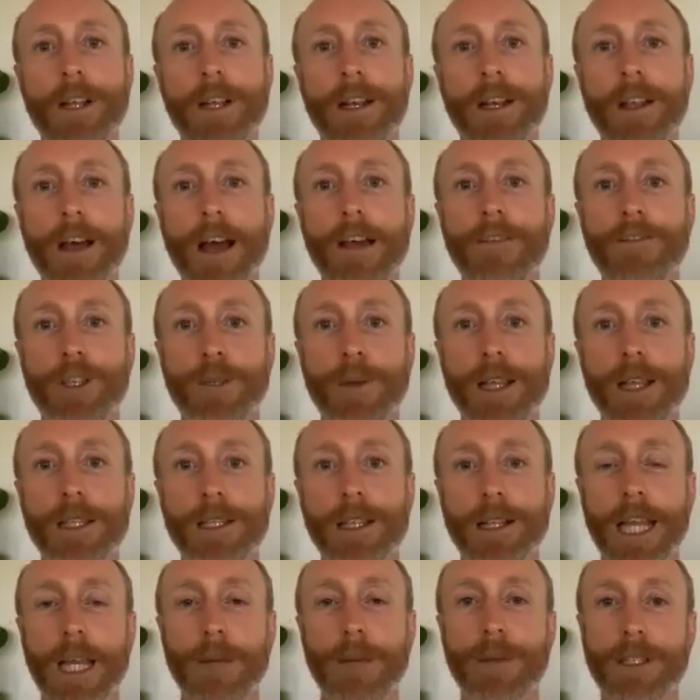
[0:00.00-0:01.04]
in life is
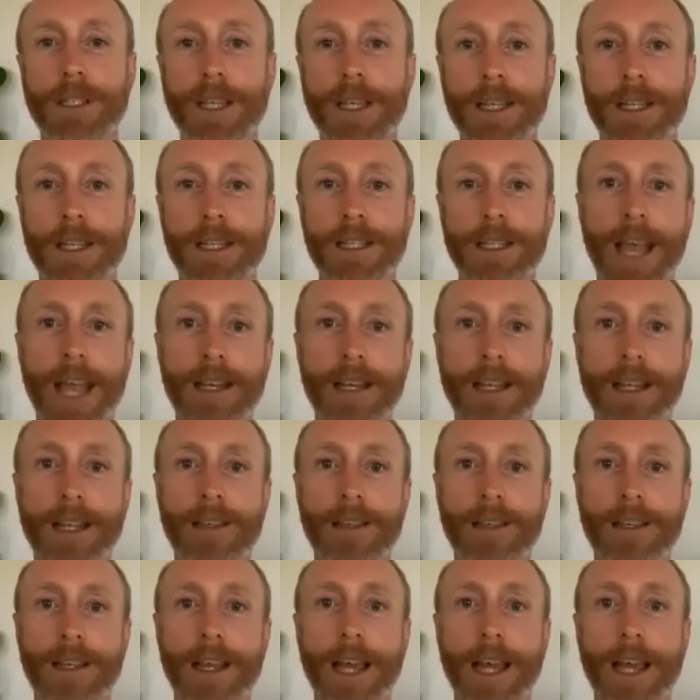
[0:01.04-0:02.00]
basically a misunderstanding